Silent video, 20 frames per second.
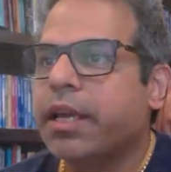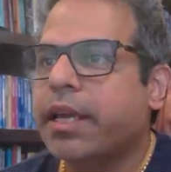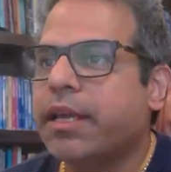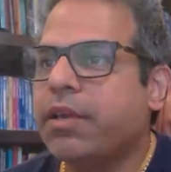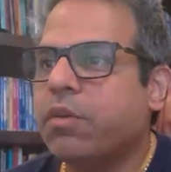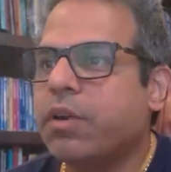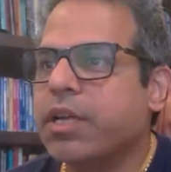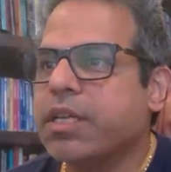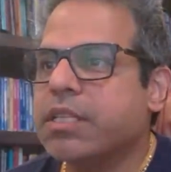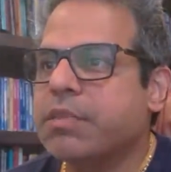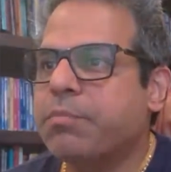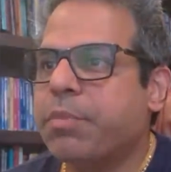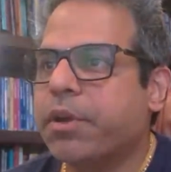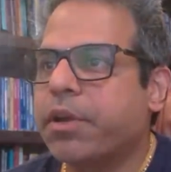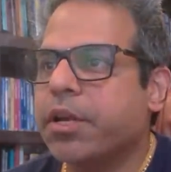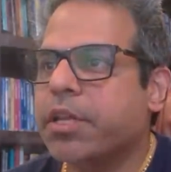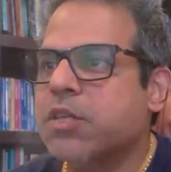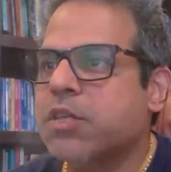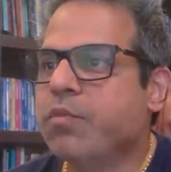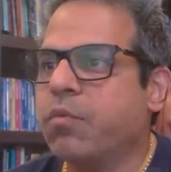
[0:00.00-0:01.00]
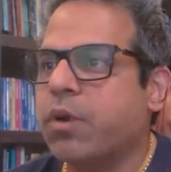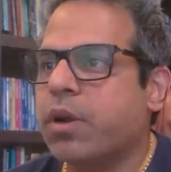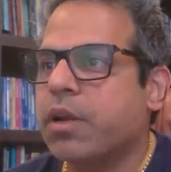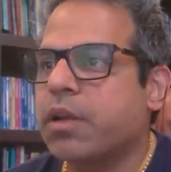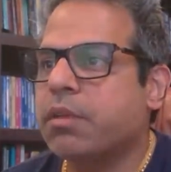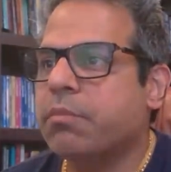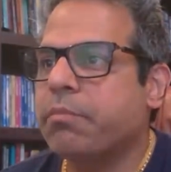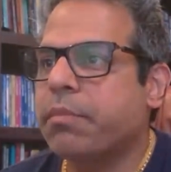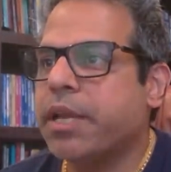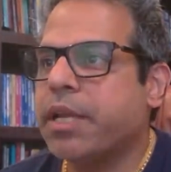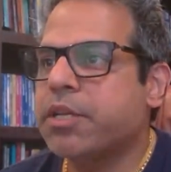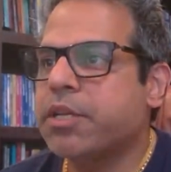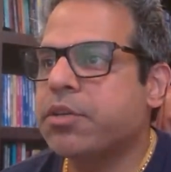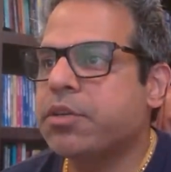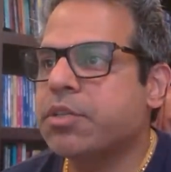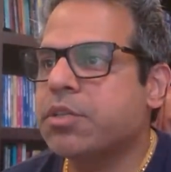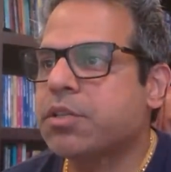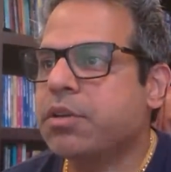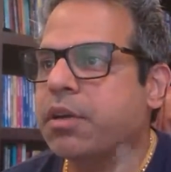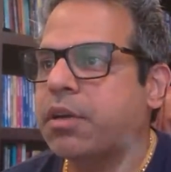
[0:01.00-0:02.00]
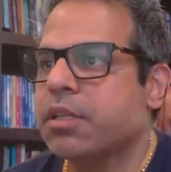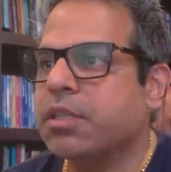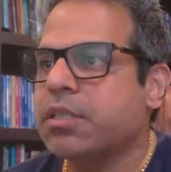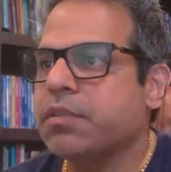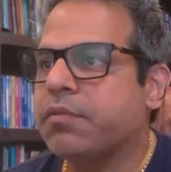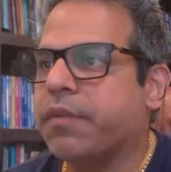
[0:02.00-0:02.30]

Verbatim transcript: In your experience, what are the major struggles